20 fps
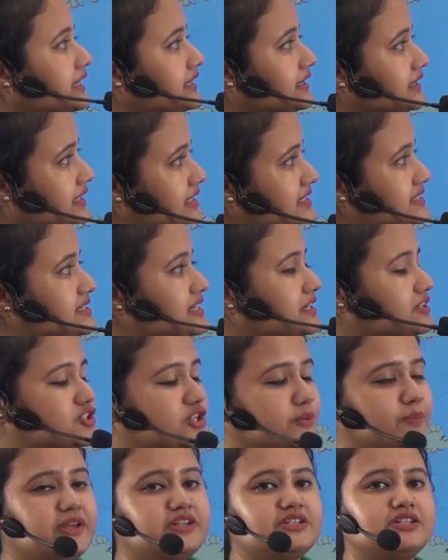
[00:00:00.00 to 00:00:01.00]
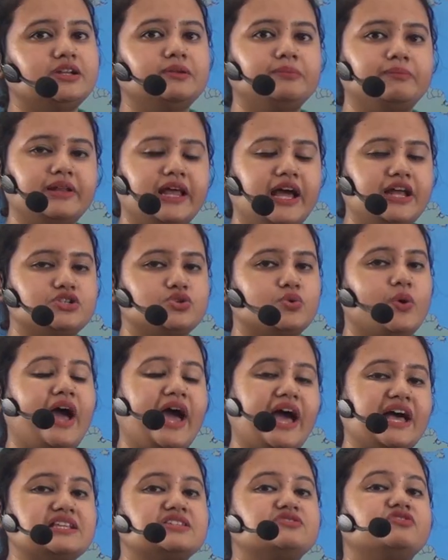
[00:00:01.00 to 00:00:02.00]
This Tibetan Plateau
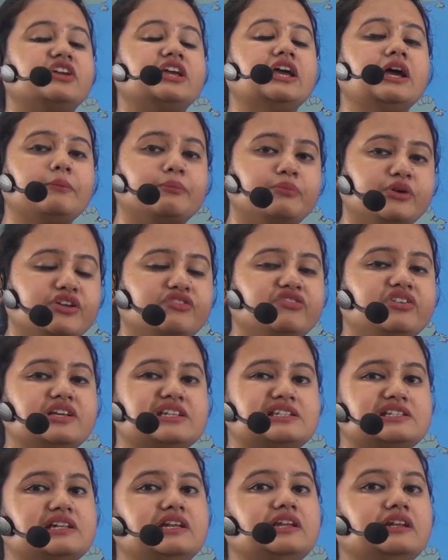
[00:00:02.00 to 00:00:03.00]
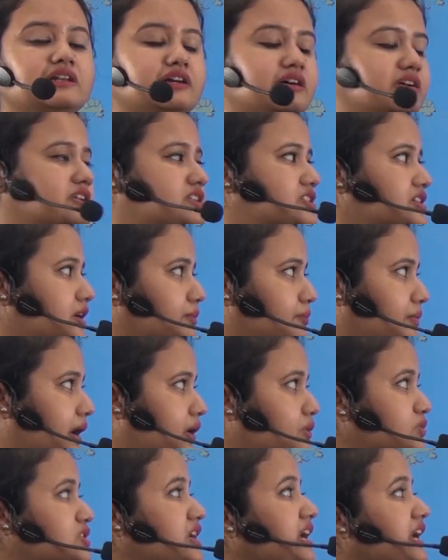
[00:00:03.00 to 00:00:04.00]
as we previously learnt
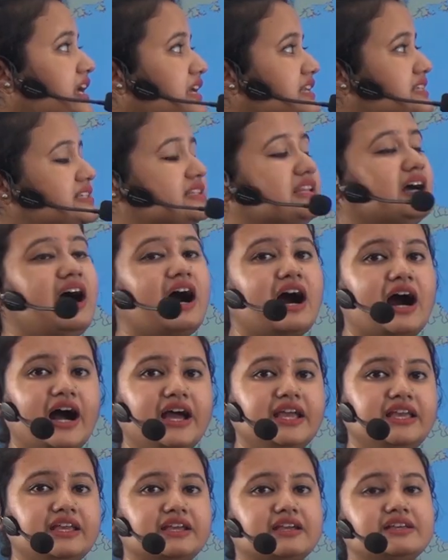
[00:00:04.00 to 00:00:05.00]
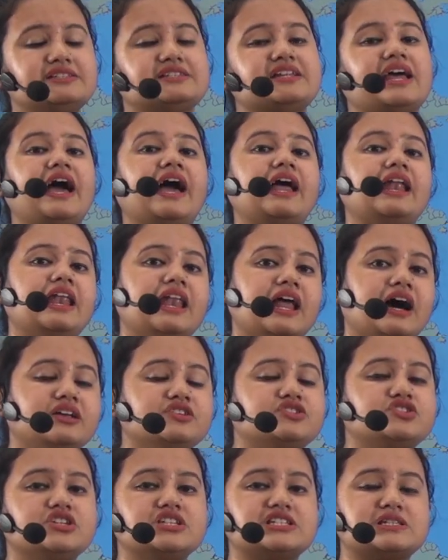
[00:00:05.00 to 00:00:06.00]
about is the highest and
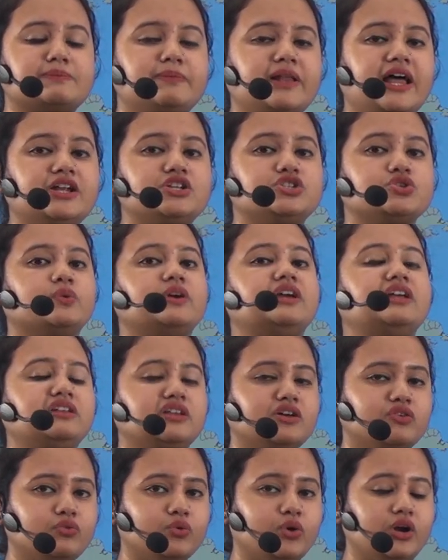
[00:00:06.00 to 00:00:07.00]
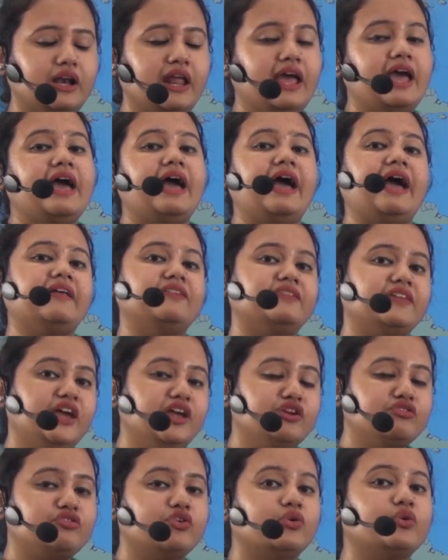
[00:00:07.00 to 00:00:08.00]
largest plateau in the world and
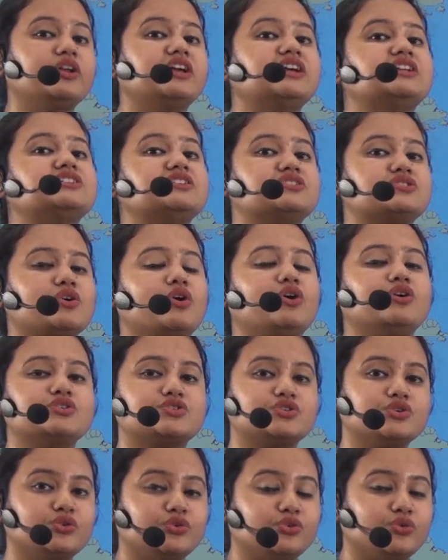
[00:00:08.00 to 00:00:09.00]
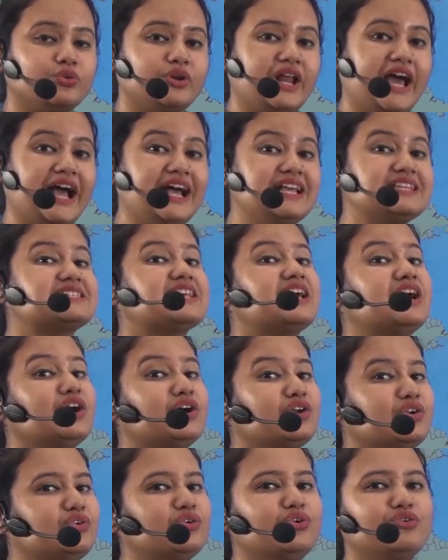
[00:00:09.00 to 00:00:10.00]
therefore it is also known as
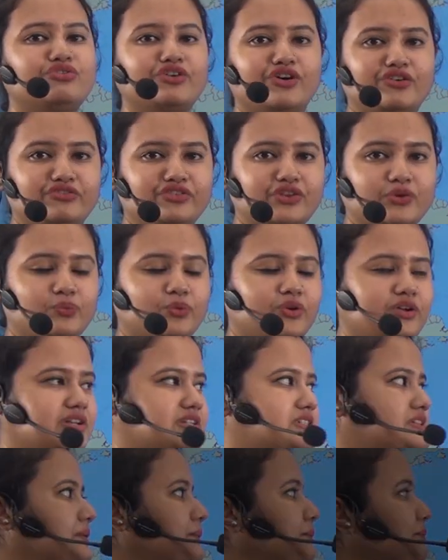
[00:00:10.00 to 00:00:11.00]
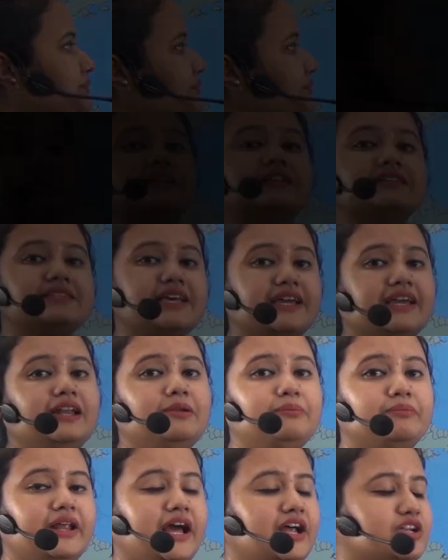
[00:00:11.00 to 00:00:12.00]
roof of the world. The second
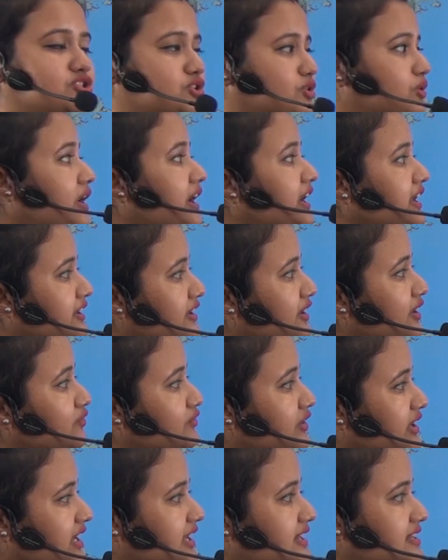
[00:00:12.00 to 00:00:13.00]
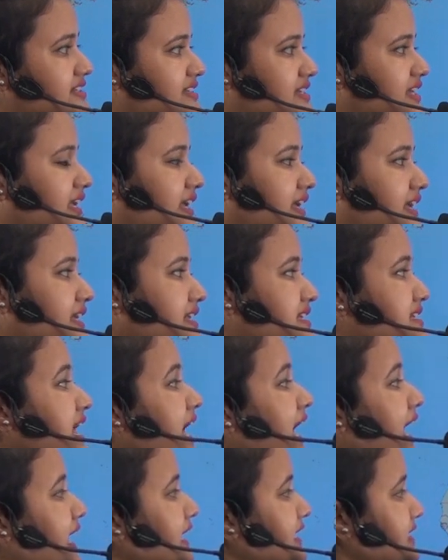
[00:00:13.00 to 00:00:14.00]
plateau here we can see is
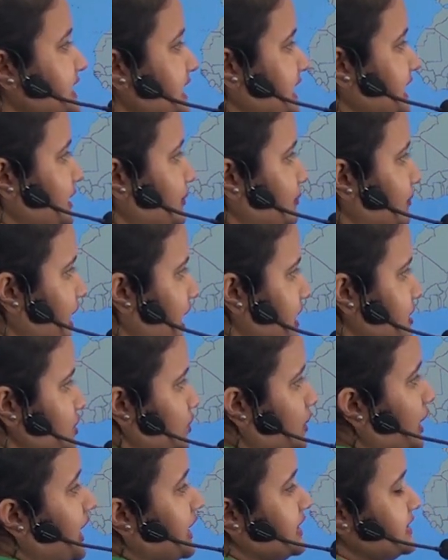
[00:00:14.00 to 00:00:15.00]
Deccan Plateau.